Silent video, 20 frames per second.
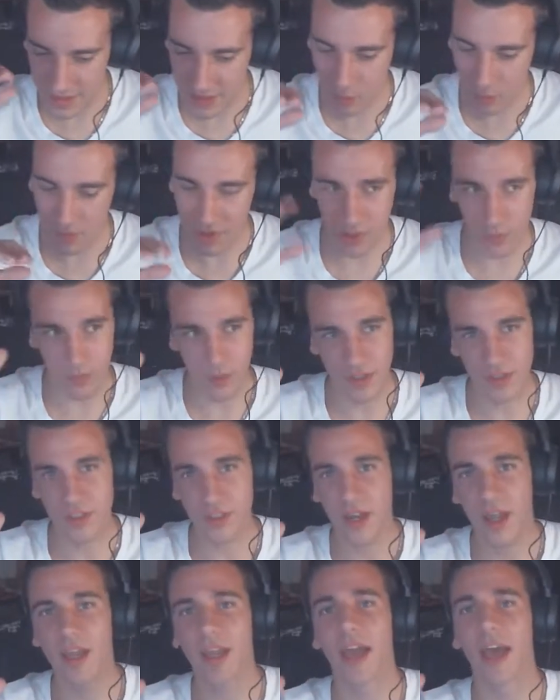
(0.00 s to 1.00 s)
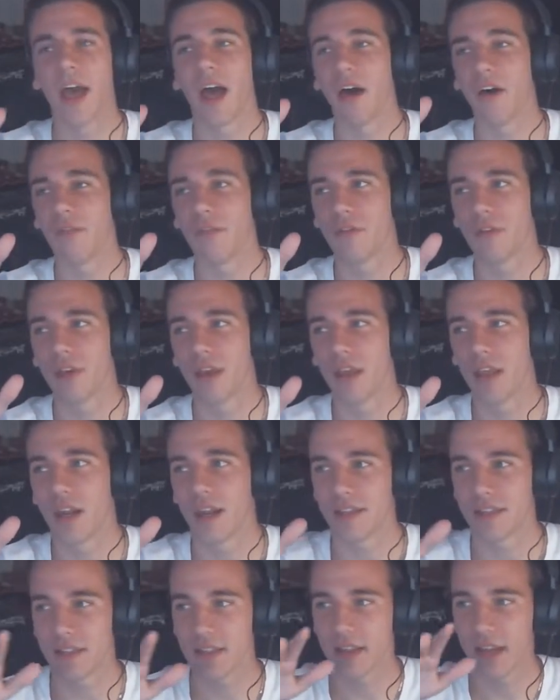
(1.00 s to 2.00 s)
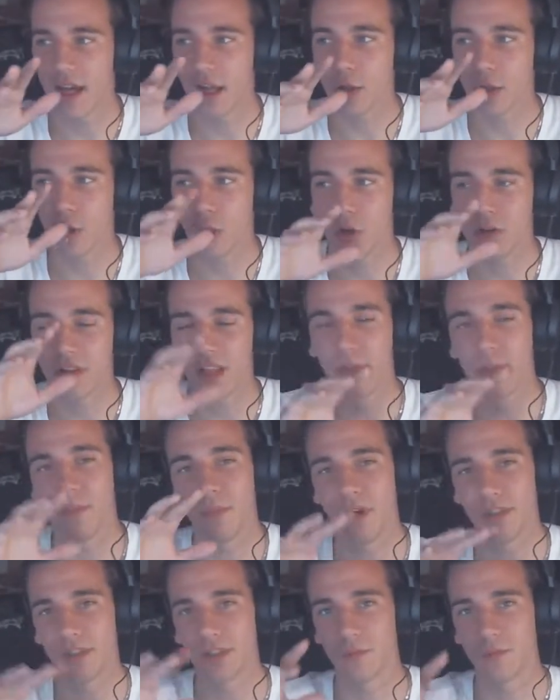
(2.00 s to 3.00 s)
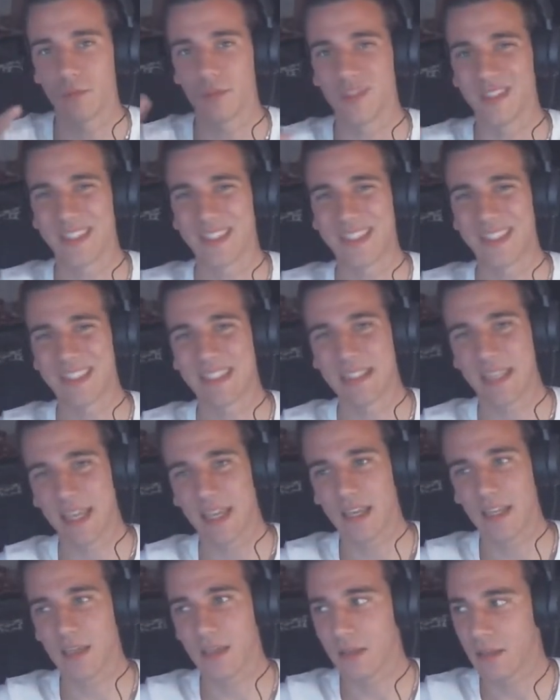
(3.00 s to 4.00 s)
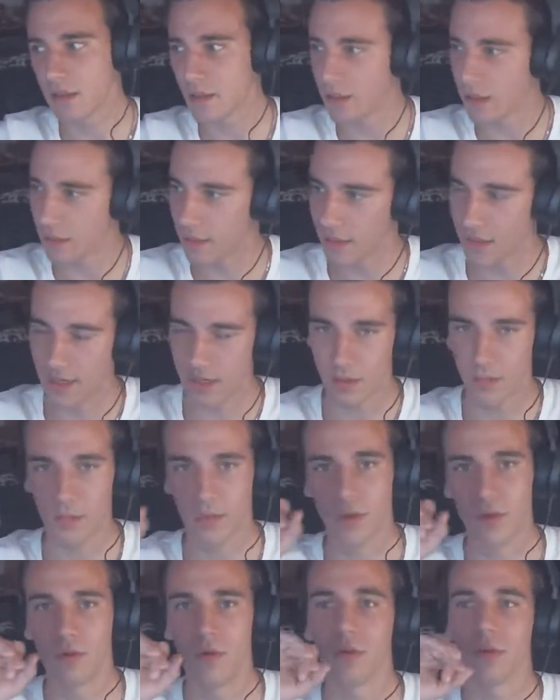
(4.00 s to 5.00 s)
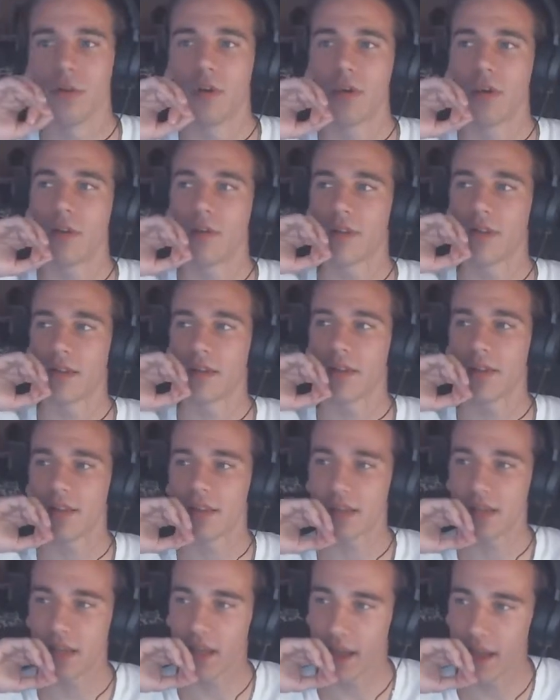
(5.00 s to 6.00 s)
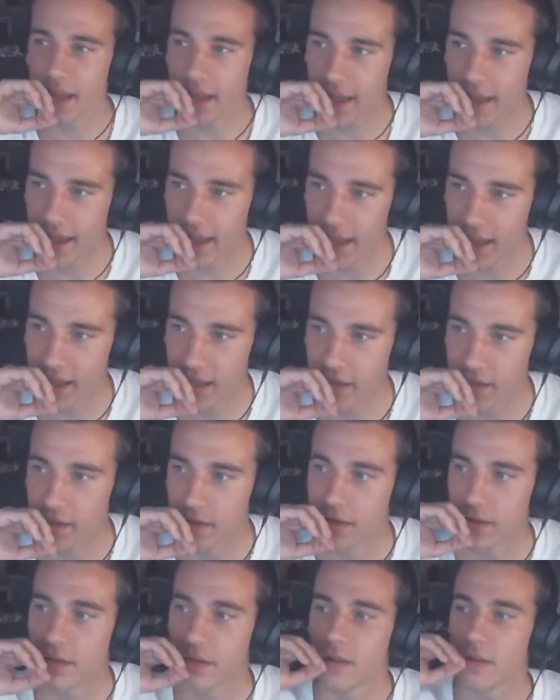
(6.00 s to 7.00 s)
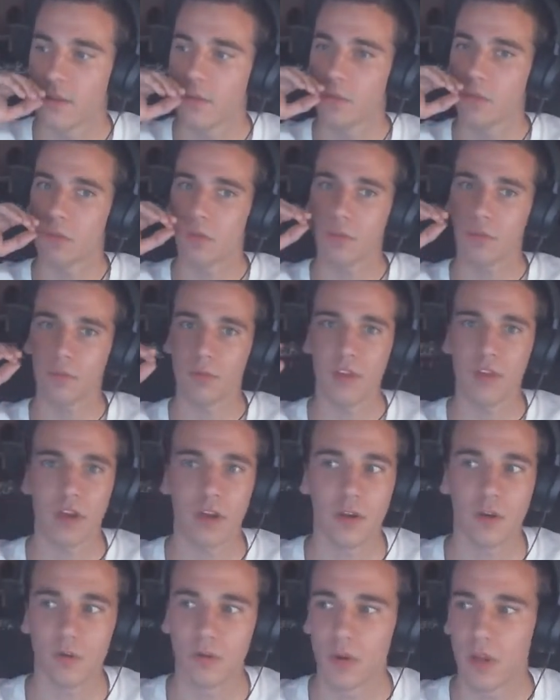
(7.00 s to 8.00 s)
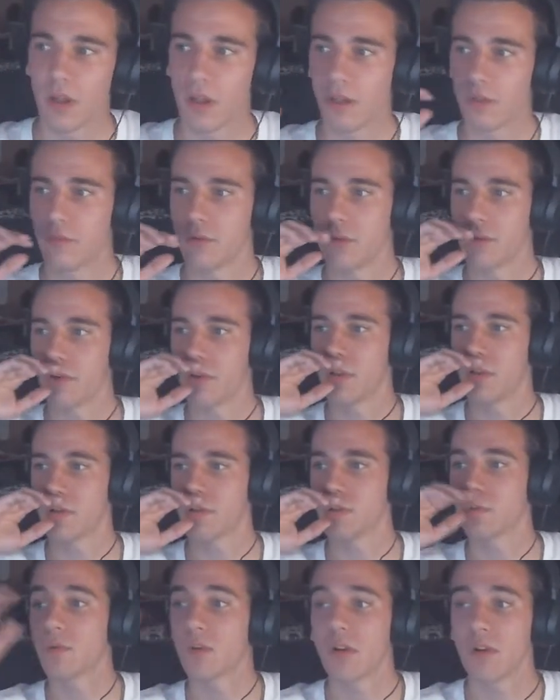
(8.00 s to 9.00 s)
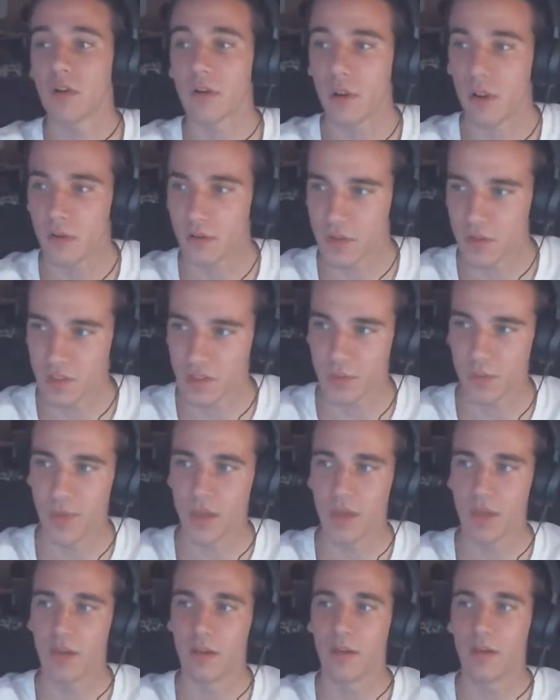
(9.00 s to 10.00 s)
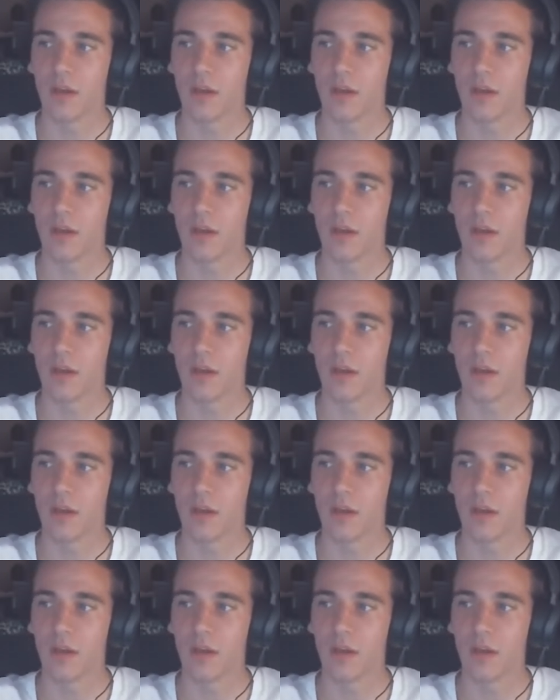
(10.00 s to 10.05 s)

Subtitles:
what the budget I have, and I see how long that budget will sustain that computer. Like, let's say I had $300 to spend